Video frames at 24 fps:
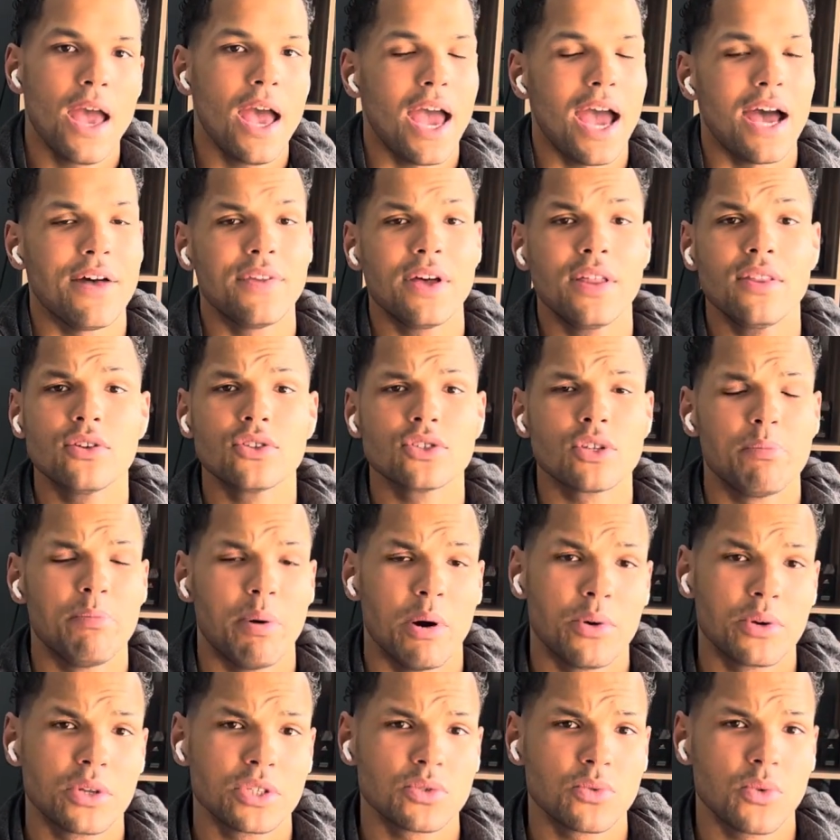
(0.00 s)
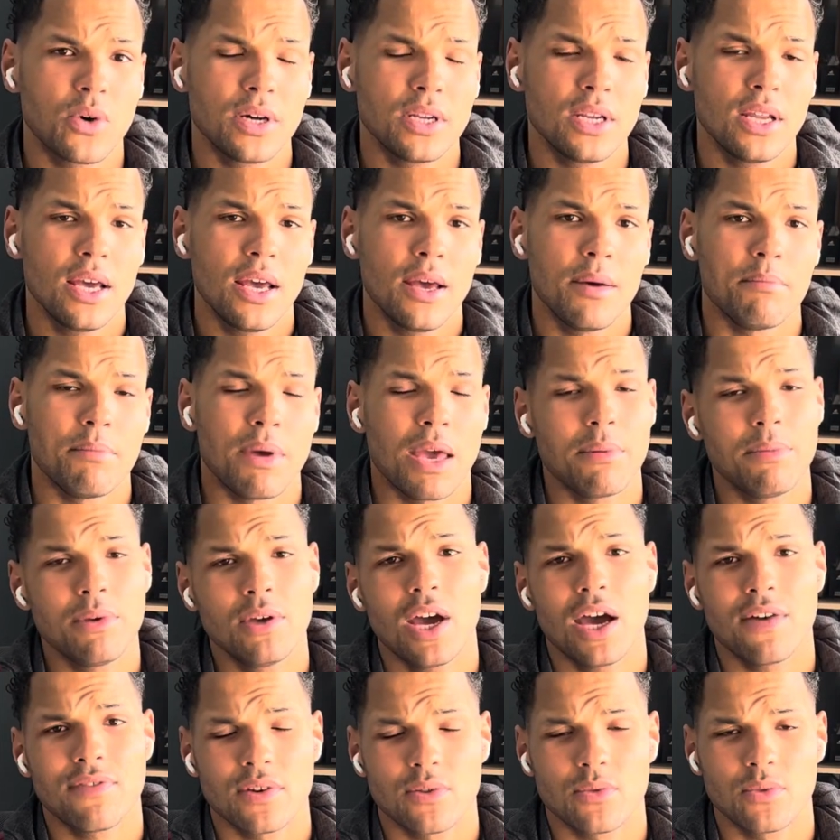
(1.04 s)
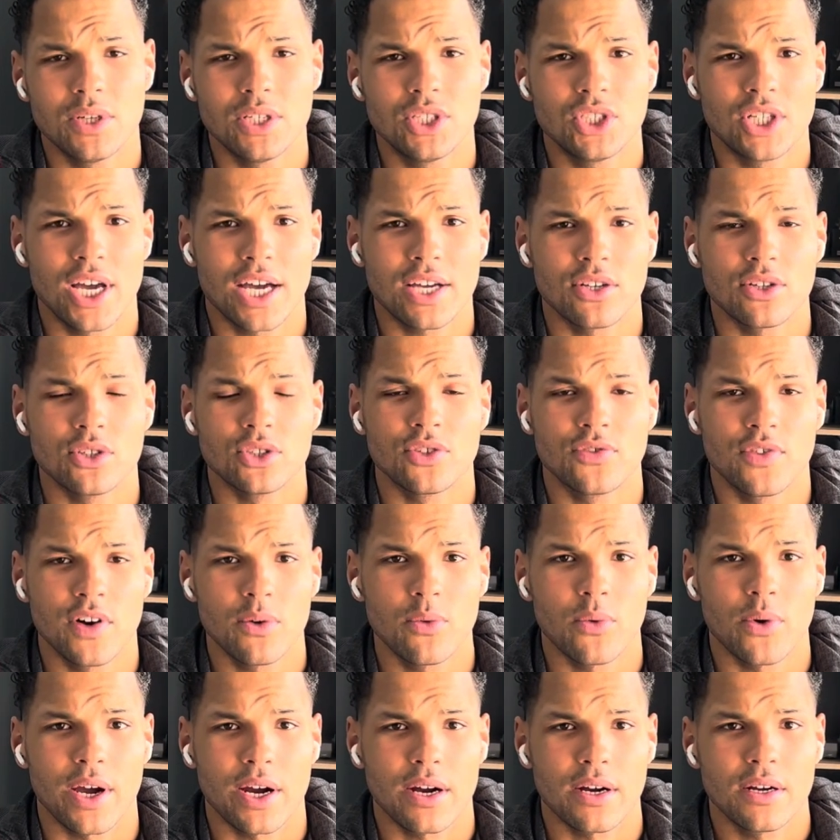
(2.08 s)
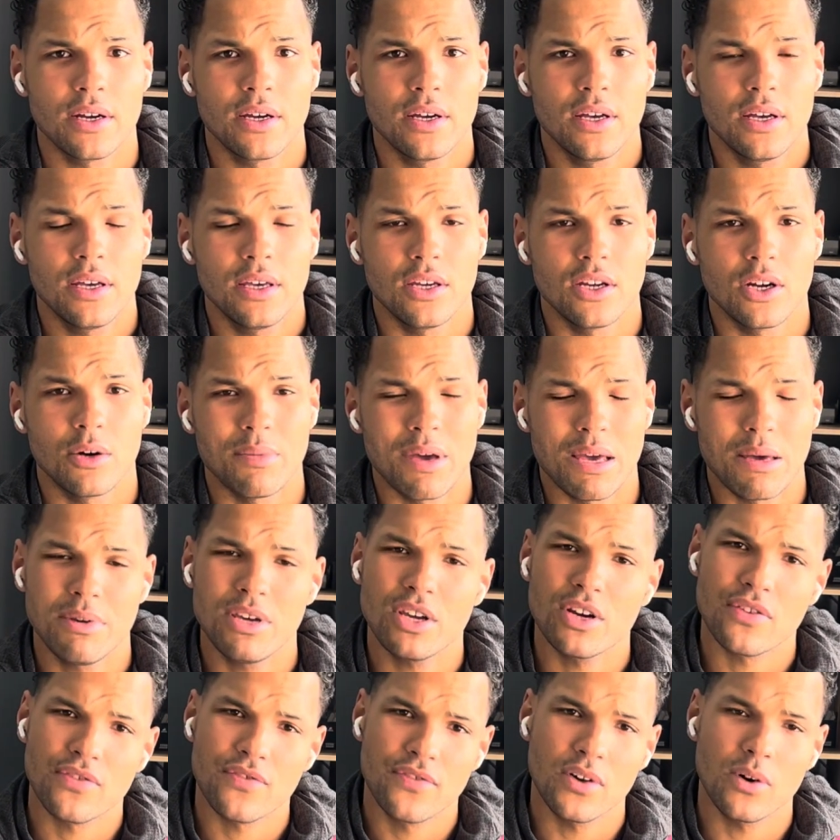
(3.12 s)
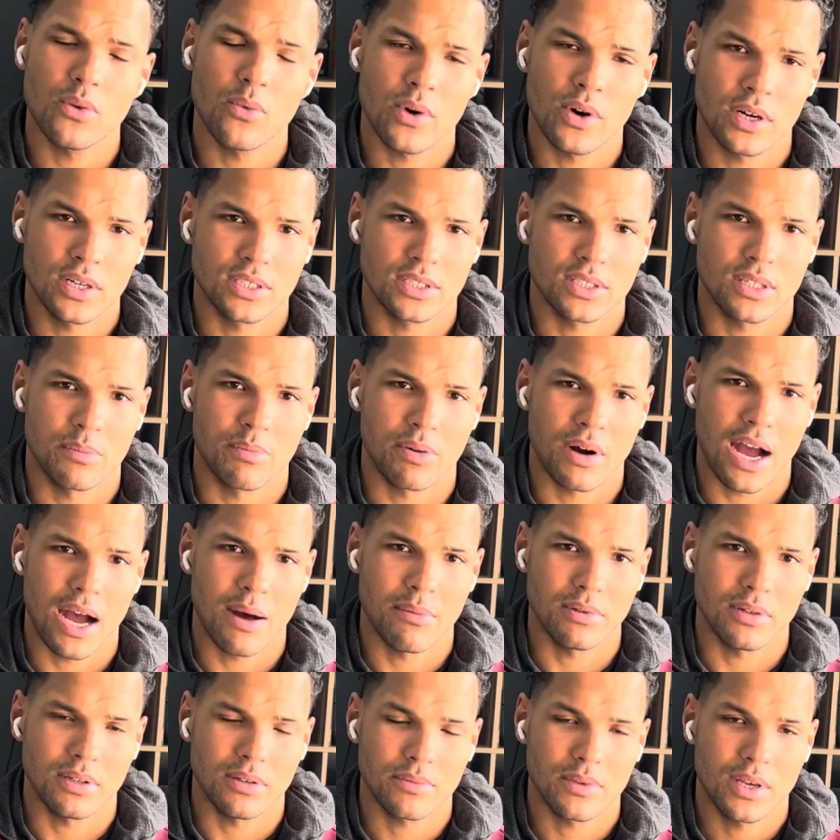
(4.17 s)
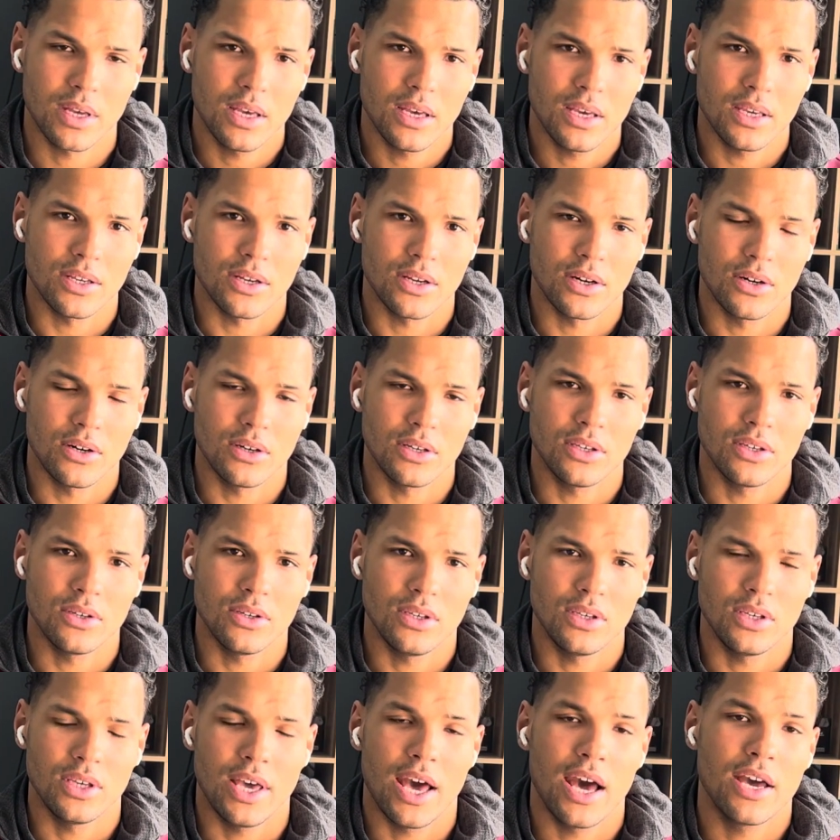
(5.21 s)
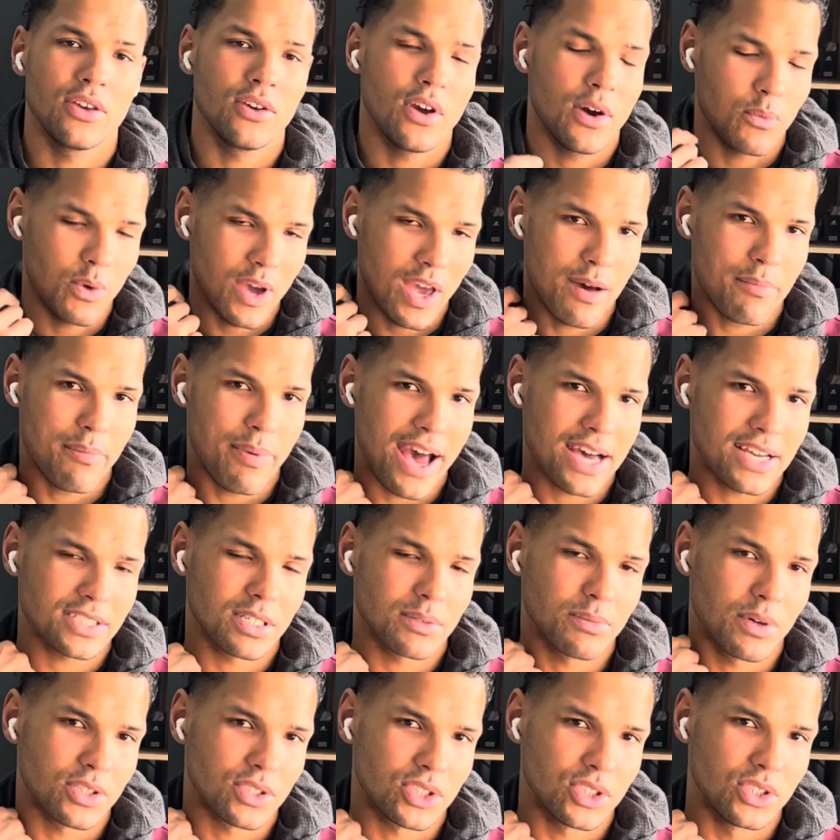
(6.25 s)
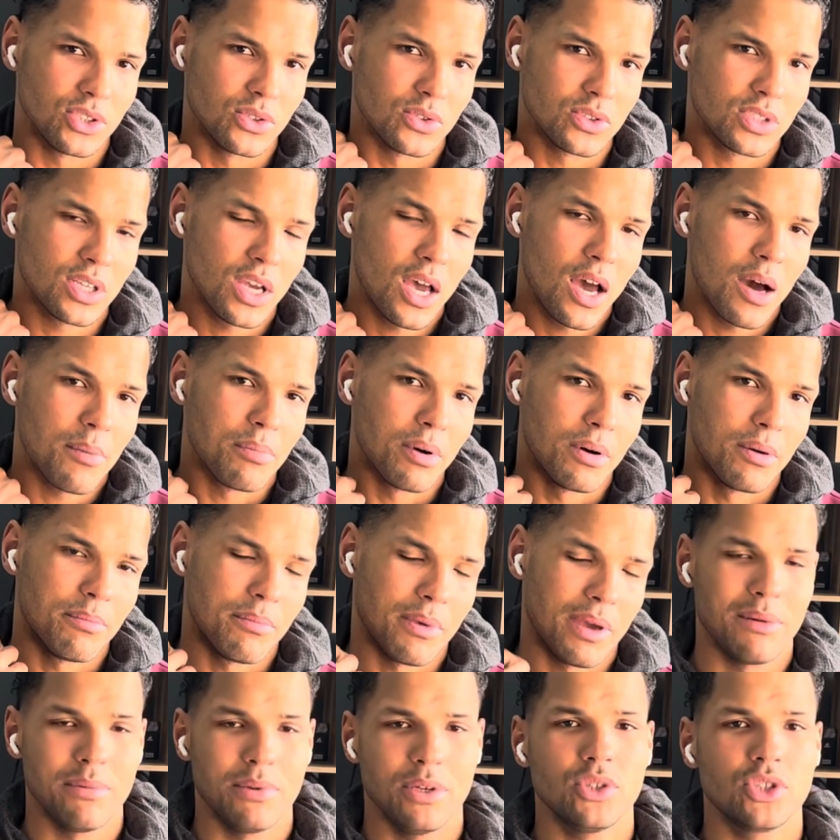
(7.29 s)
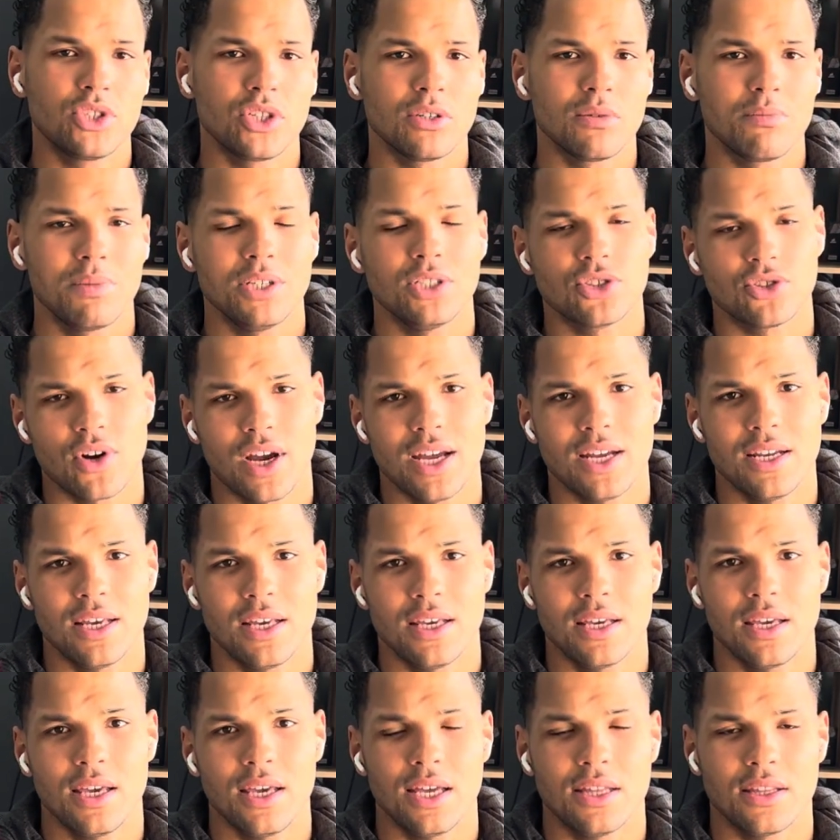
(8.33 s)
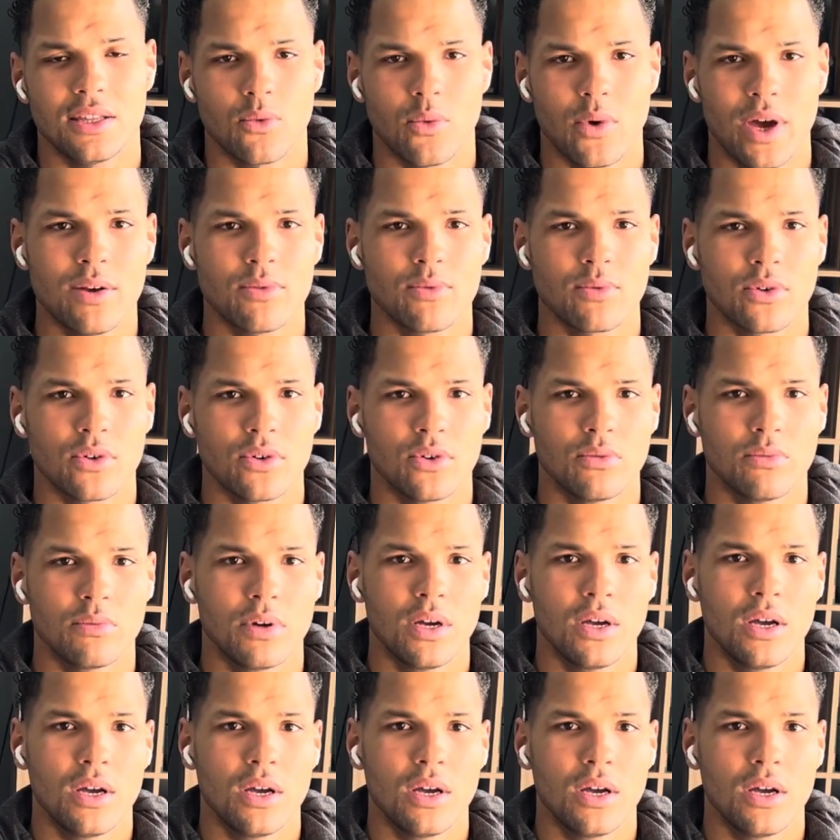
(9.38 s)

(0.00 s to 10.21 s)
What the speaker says: And then there's a bonus one. Maybe you have to recheck your footwear. Maybe your footwear is the problem. We have basketball shoes, but maybe you shouldn't be training in the weight room